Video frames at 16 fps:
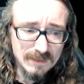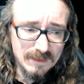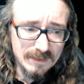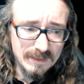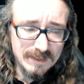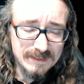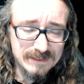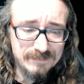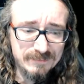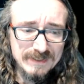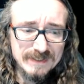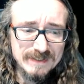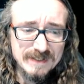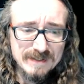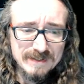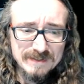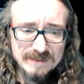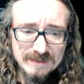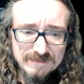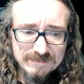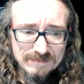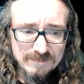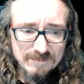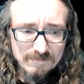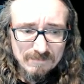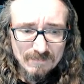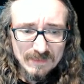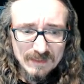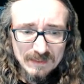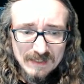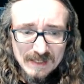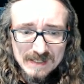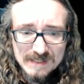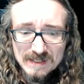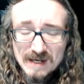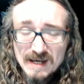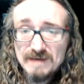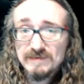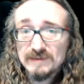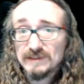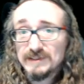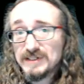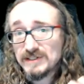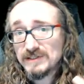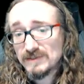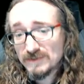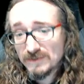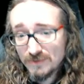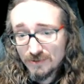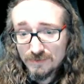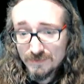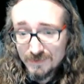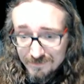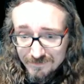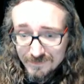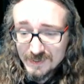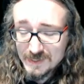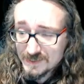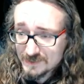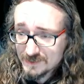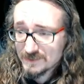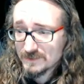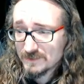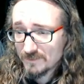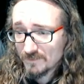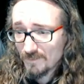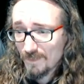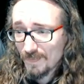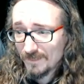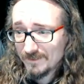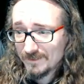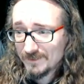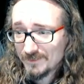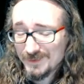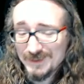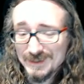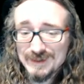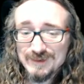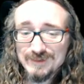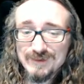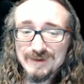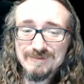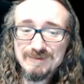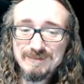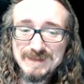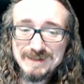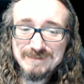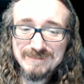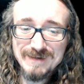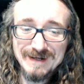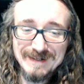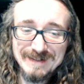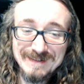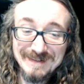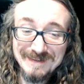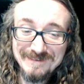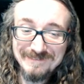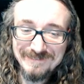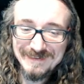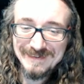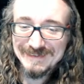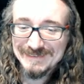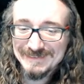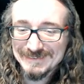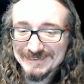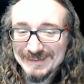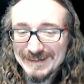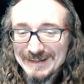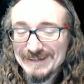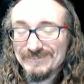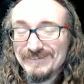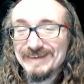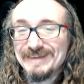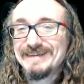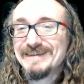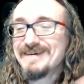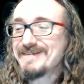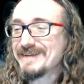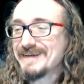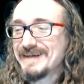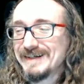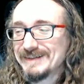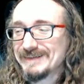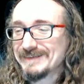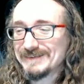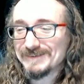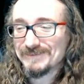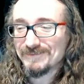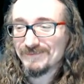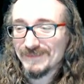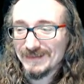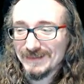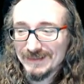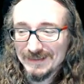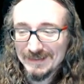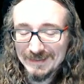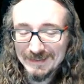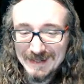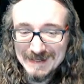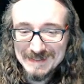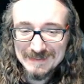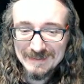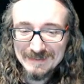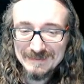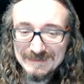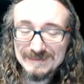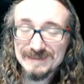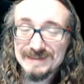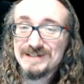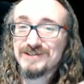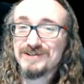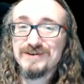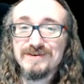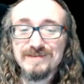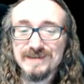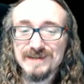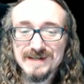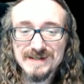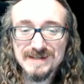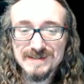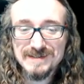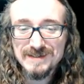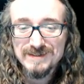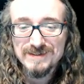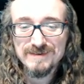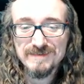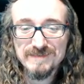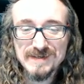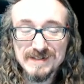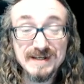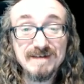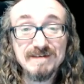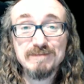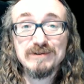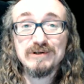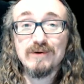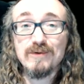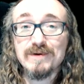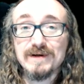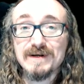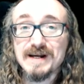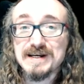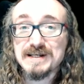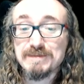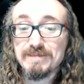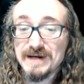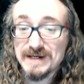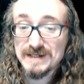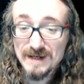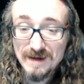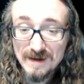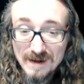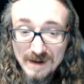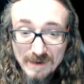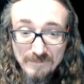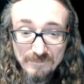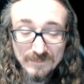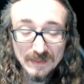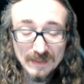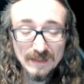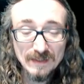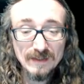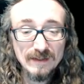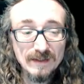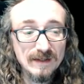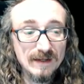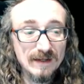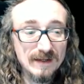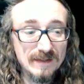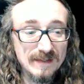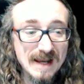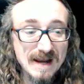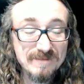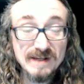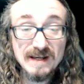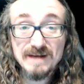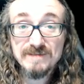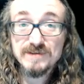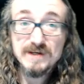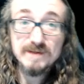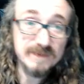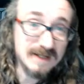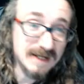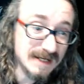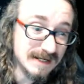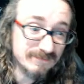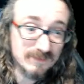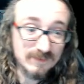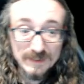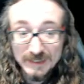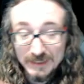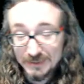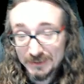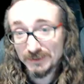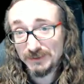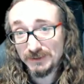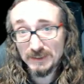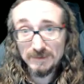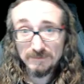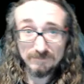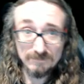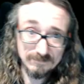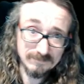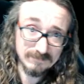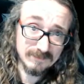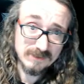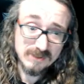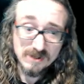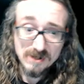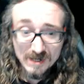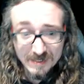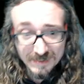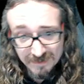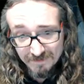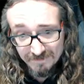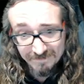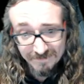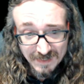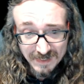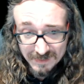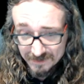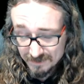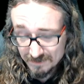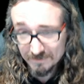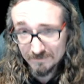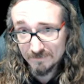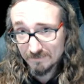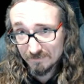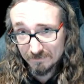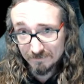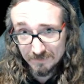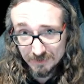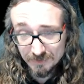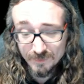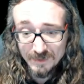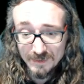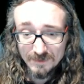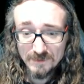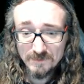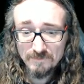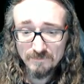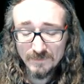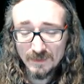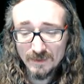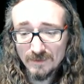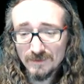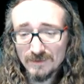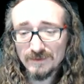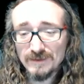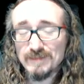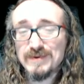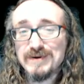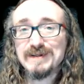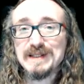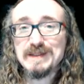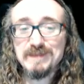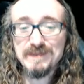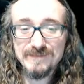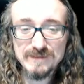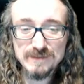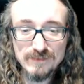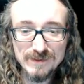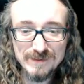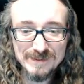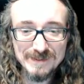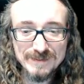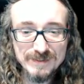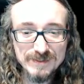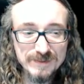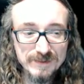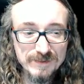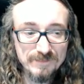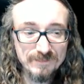And to be a narrative, it has to have at least two events. Uh, we'll get into what we mean by events, but two things. Uh, it has the, these two things. These two events have to be organized by time. Uh, they have to have some kind of relationship, cause and effect between them or among them if it's more than two,